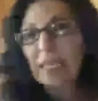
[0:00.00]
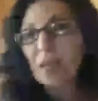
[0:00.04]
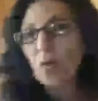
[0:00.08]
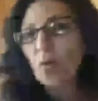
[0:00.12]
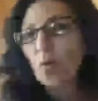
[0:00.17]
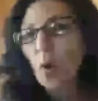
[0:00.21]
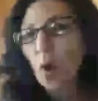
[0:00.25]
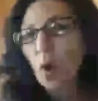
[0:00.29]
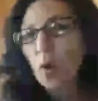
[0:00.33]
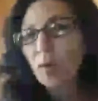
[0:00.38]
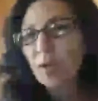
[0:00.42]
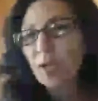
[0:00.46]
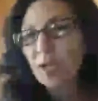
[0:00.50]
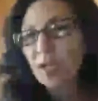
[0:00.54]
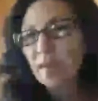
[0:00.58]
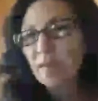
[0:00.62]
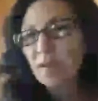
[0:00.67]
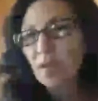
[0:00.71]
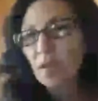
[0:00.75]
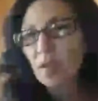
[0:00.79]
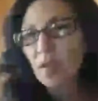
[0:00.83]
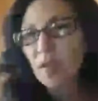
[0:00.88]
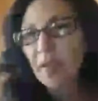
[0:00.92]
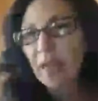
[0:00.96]
It won't give
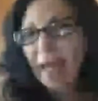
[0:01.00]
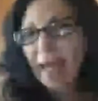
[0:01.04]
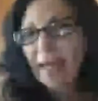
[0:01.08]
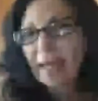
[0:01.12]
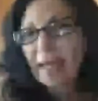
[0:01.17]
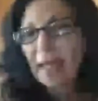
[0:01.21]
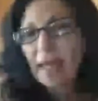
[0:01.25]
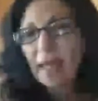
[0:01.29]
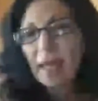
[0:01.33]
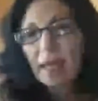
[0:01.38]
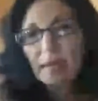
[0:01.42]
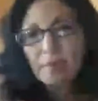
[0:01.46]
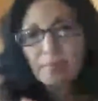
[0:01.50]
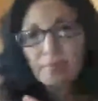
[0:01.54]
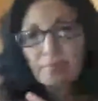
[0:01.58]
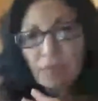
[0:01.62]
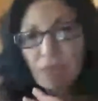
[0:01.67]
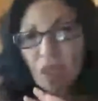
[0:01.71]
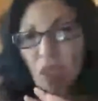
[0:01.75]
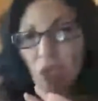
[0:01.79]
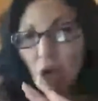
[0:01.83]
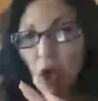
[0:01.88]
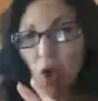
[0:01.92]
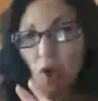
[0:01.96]
you that
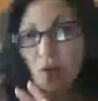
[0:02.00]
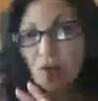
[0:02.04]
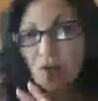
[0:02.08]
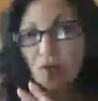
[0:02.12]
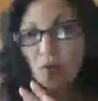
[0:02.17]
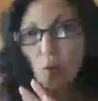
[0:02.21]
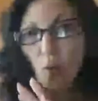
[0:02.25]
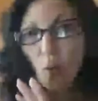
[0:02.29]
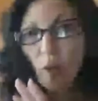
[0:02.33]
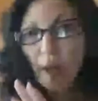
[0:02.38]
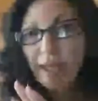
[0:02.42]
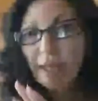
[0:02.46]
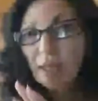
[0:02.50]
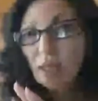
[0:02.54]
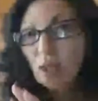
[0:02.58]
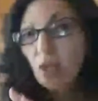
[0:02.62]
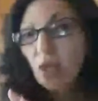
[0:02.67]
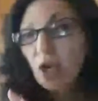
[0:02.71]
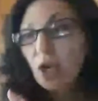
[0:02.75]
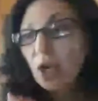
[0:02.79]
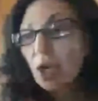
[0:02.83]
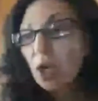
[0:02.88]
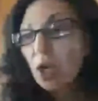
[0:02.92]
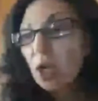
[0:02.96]
ghost white
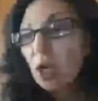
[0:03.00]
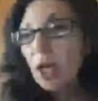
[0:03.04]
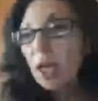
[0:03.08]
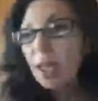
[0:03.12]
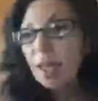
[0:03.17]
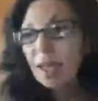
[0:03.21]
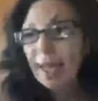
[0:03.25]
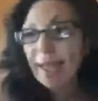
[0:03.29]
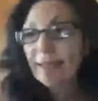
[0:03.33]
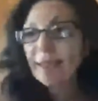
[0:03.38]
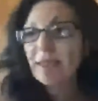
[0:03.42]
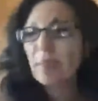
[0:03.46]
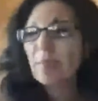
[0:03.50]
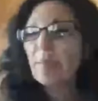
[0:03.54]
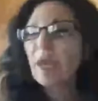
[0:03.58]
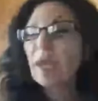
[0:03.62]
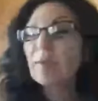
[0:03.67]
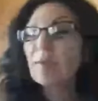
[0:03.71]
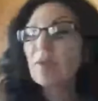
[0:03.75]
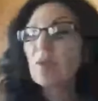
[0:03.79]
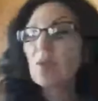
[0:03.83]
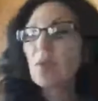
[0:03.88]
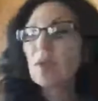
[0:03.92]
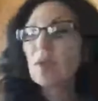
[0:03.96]
look like the
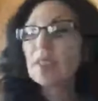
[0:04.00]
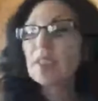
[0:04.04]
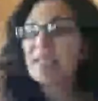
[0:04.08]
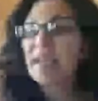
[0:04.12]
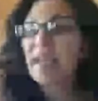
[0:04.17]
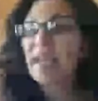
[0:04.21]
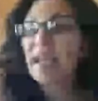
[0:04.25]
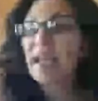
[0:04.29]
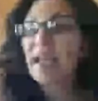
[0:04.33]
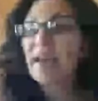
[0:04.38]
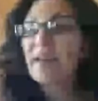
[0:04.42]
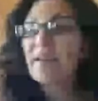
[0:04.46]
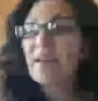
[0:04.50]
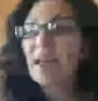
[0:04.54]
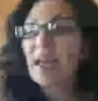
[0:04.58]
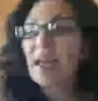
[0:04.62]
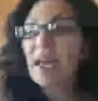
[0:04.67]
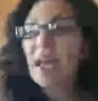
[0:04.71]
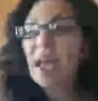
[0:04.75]
baby ones have.